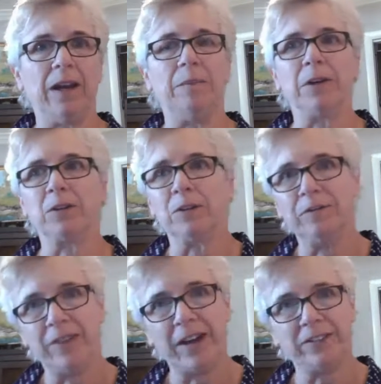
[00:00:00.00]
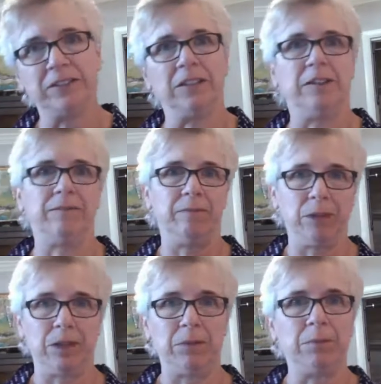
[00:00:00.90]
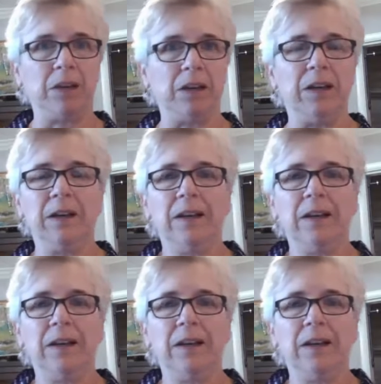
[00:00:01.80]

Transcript: Am I going fast enough? Blah, blah, blah.